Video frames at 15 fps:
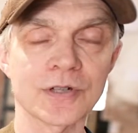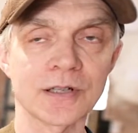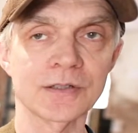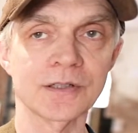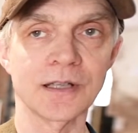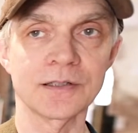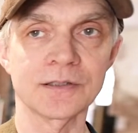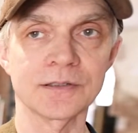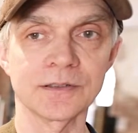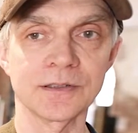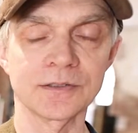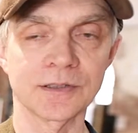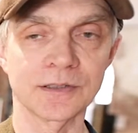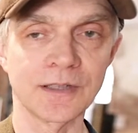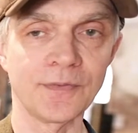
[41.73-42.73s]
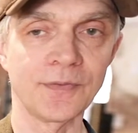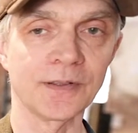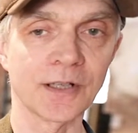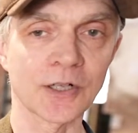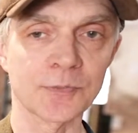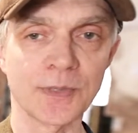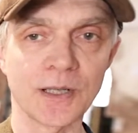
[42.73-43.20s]
It's a
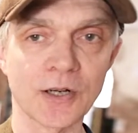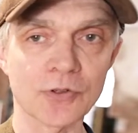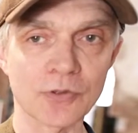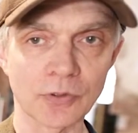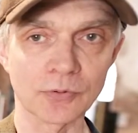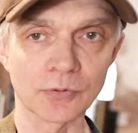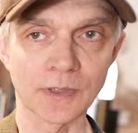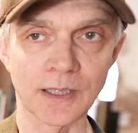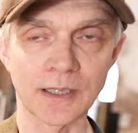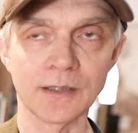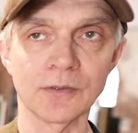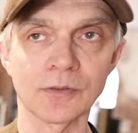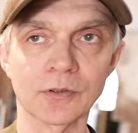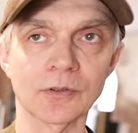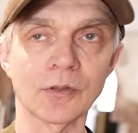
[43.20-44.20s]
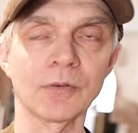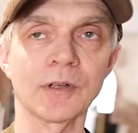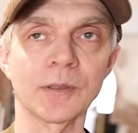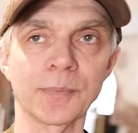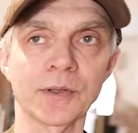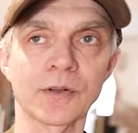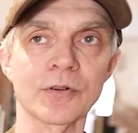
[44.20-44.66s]
different experience altogether, not
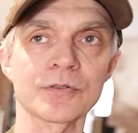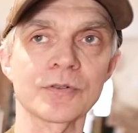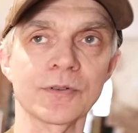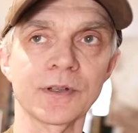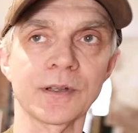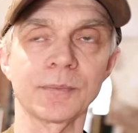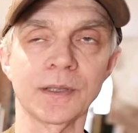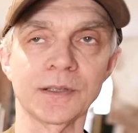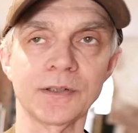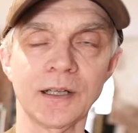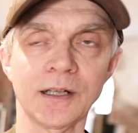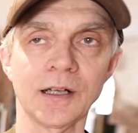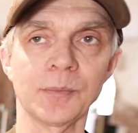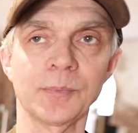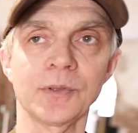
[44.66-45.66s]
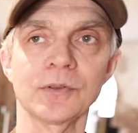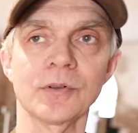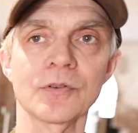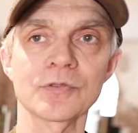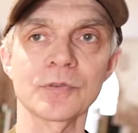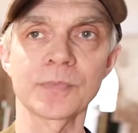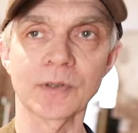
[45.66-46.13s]
only because of the material but
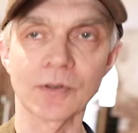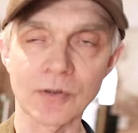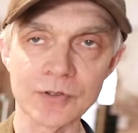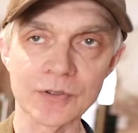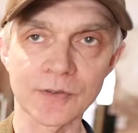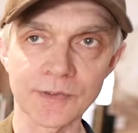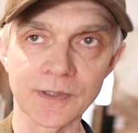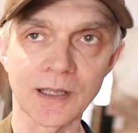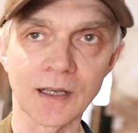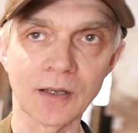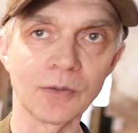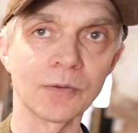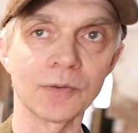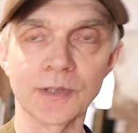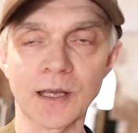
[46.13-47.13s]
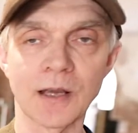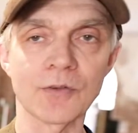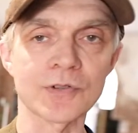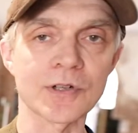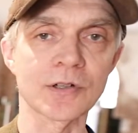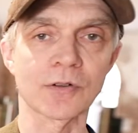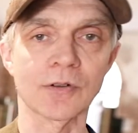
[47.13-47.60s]
also because of how the
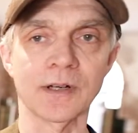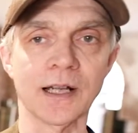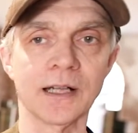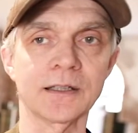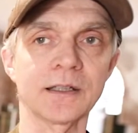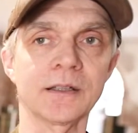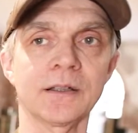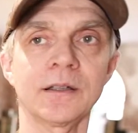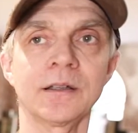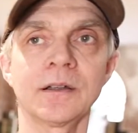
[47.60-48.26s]
house is connected.